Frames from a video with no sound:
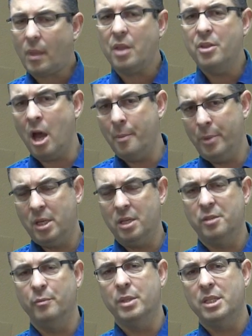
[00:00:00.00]
Not
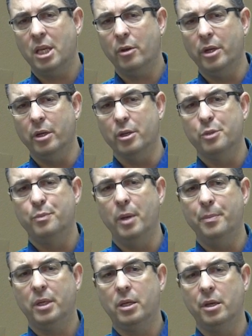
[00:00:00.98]
because of materials,
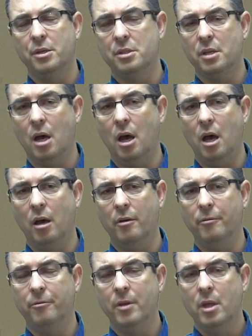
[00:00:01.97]
but because
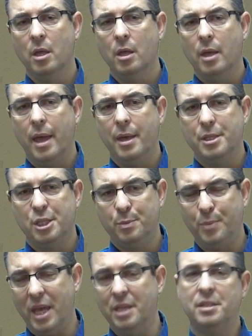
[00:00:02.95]
of
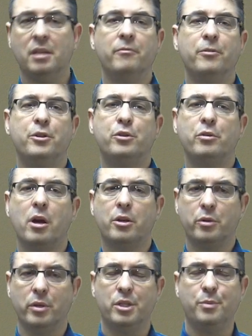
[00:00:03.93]
space
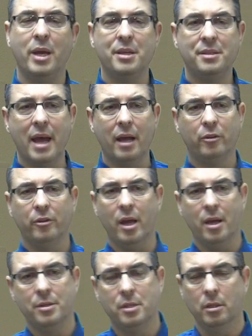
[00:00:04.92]
infrastructure and space
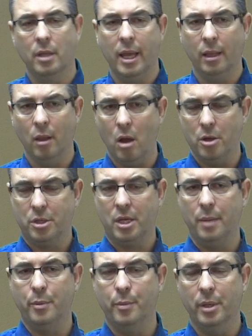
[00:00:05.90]
access and launch
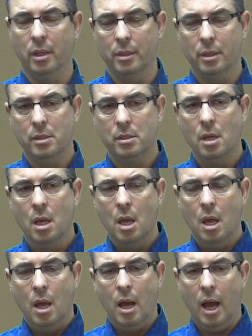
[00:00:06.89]
capabilities.
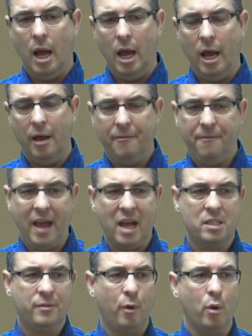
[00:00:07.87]

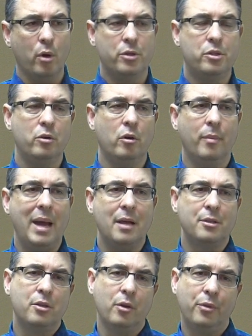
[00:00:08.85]
Fast forward to
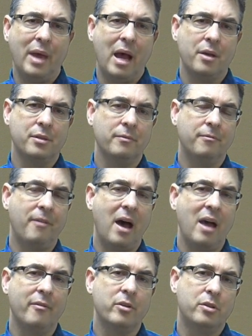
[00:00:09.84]
about
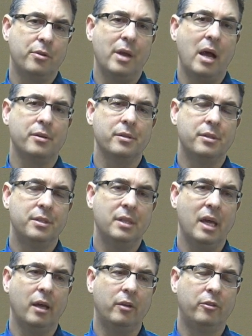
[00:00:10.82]
2005 or
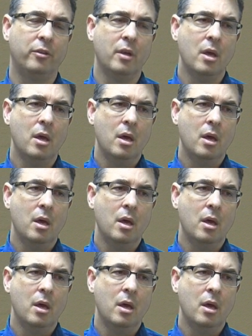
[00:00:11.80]
2006,